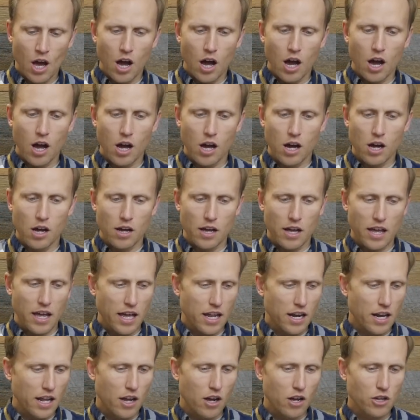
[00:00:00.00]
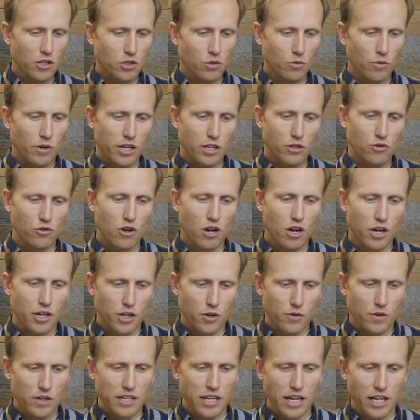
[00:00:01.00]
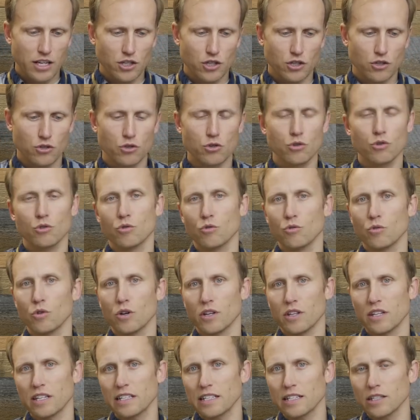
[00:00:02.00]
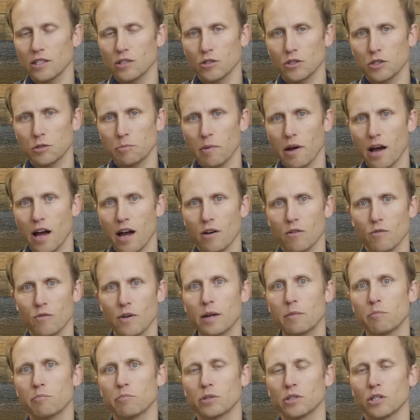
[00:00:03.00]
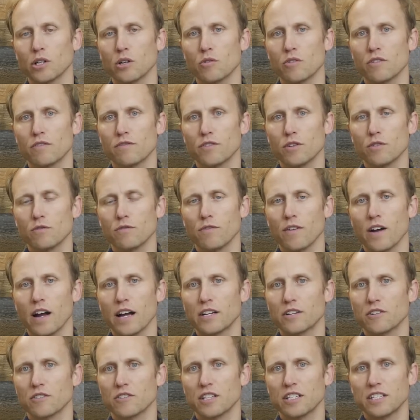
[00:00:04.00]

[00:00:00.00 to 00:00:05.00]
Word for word: Uh, and I also want to draw your attention to this little spot right below the viewfinder.